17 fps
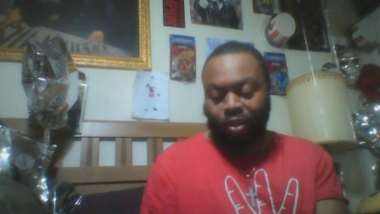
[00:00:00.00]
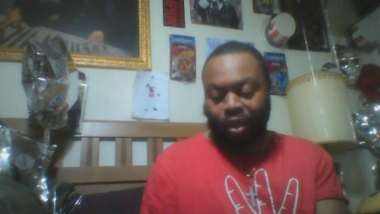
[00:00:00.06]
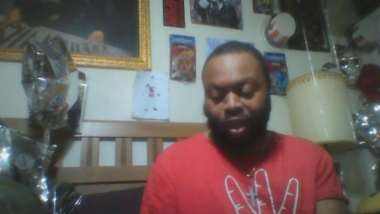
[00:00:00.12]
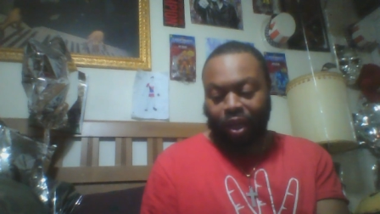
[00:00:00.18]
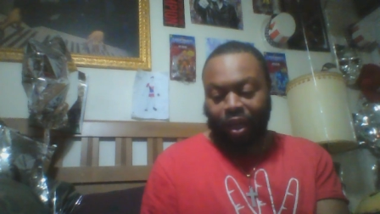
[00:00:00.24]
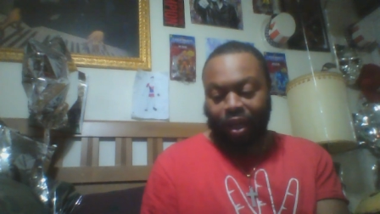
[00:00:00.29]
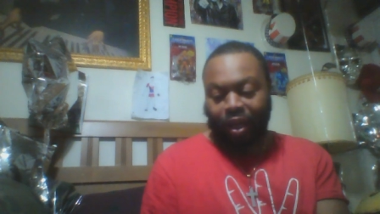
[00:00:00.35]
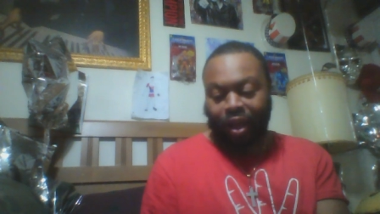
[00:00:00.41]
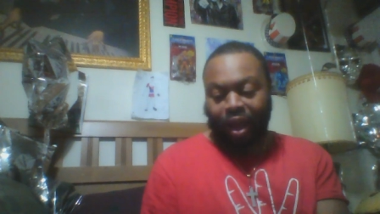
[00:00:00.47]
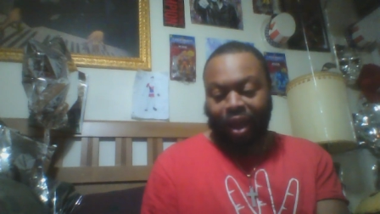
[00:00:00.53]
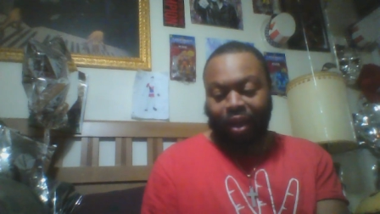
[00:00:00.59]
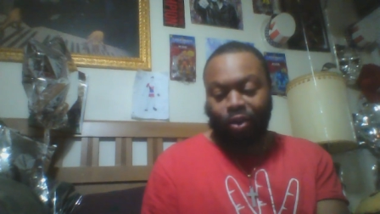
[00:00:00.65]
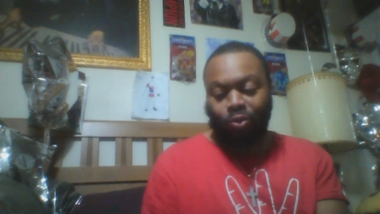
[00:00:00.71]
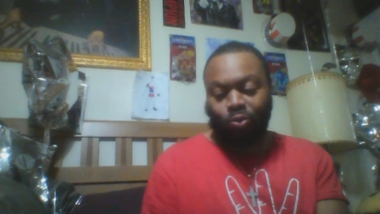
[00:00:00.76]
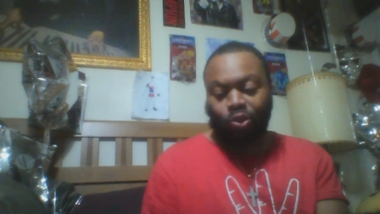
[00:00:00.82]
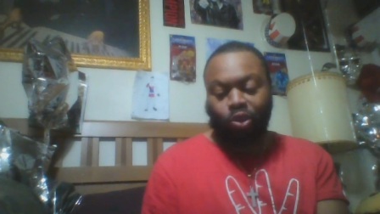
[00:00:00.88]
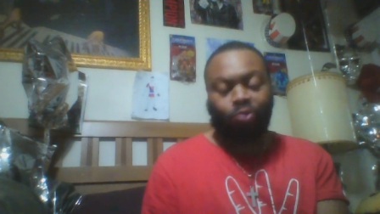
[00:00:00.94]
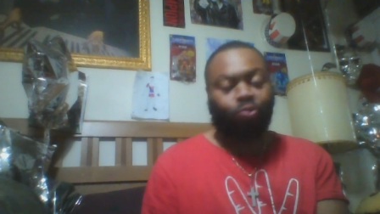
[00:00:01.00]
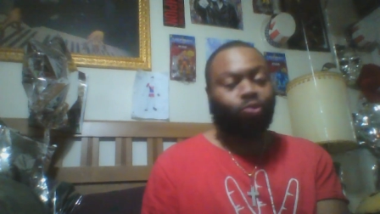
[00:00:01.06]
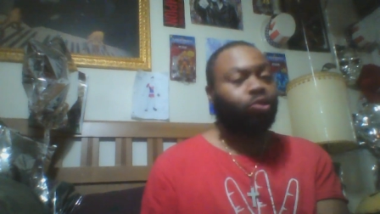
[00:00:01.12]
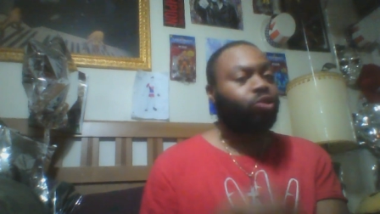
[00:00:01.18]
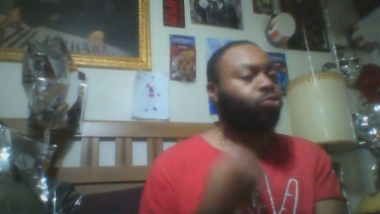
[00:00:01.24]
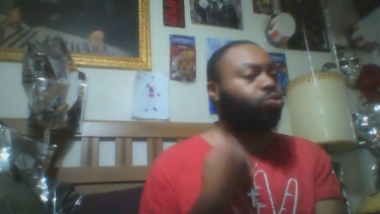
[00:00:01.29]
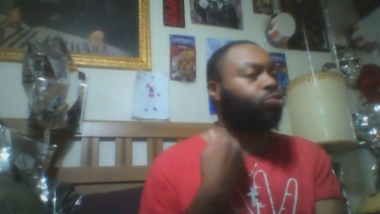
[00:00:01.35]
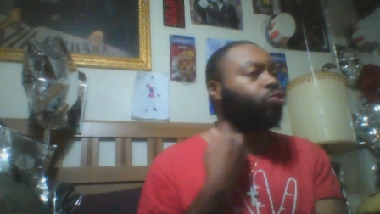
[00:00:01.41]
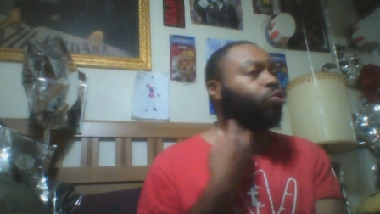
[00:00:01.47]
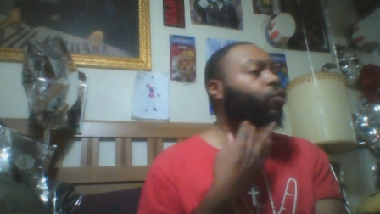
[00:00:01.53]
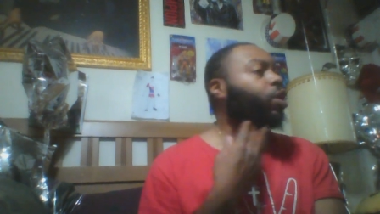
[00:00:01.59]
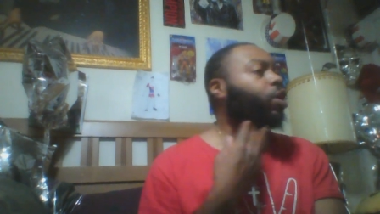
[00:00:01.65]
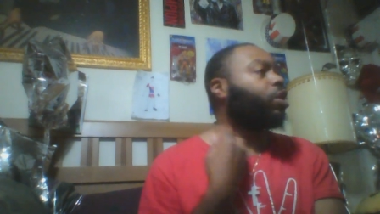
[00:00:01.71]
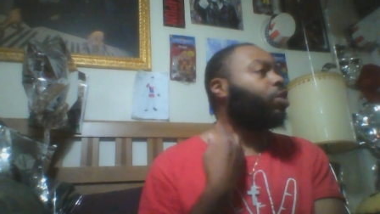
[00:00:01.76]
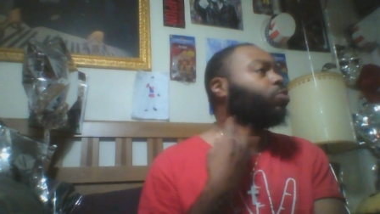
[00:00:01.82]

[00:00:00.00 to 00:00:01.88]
And I know she would do great